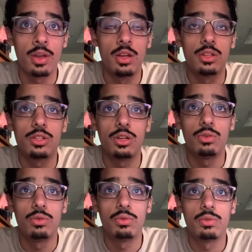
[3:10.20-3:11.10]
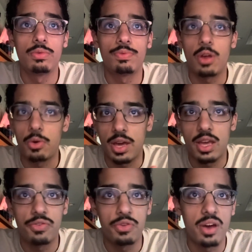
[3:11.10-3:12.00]
So, okay,
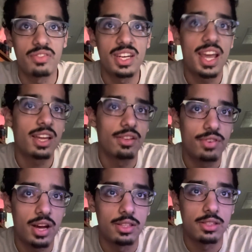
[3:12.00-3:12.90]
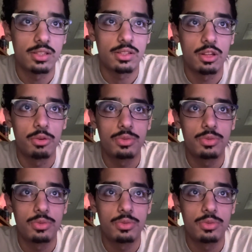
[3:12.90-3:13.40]
if you have a negative constant slope,